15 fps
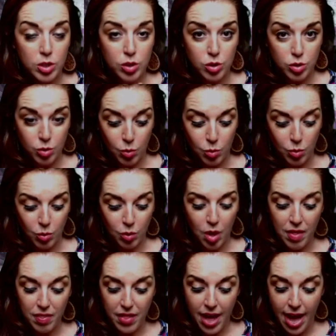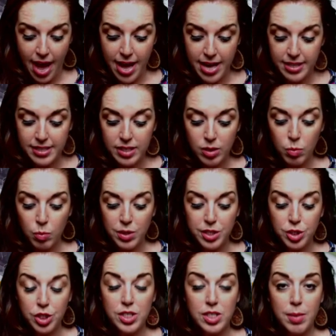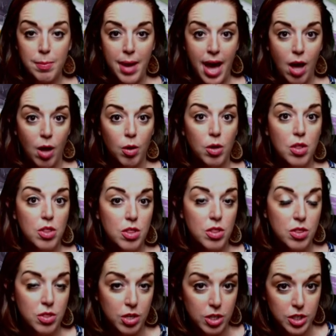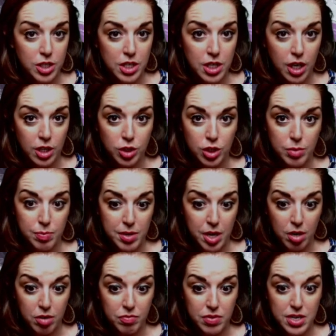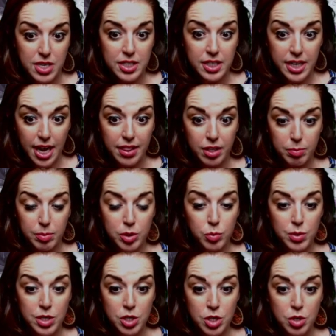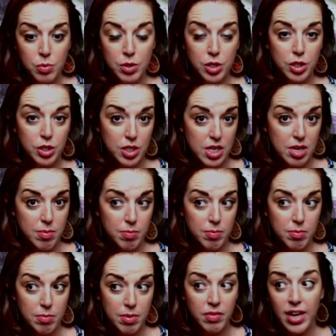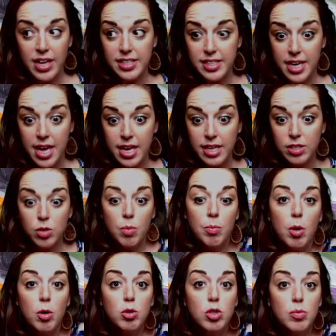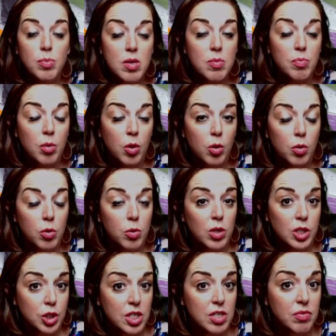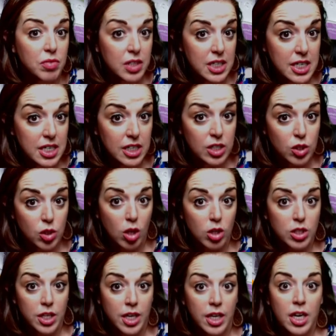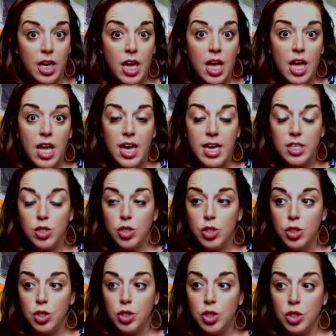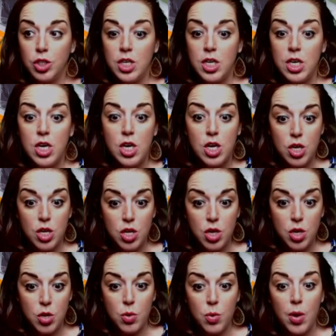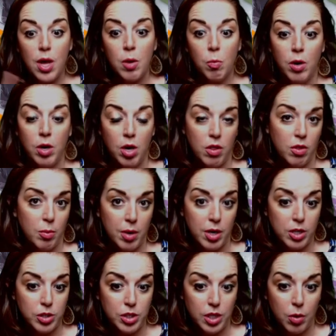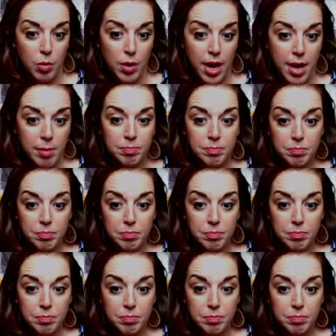total on that, which is about 1,300 PRV together between you and your team. And that's it. So most people who achieve lead consultant, it's usually you and one other person, okay?